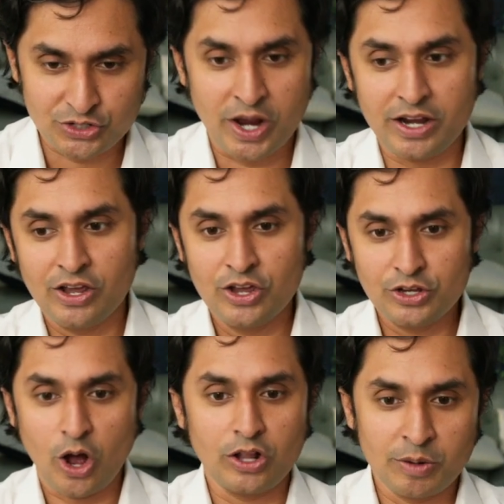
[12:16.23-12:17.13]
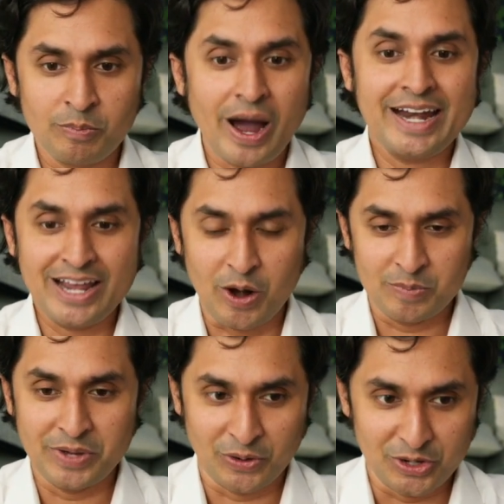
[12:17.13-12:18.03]
right? Y'all are mining our
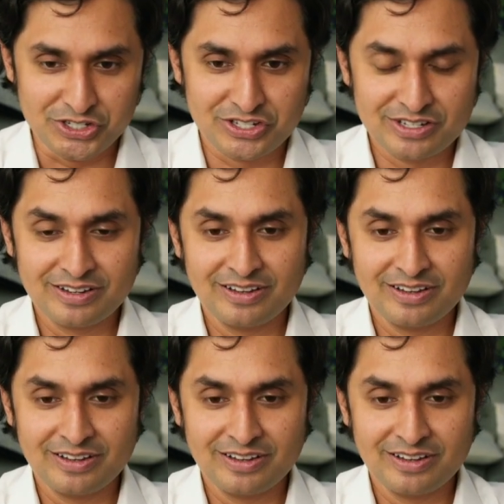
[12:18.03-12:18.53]
minerals.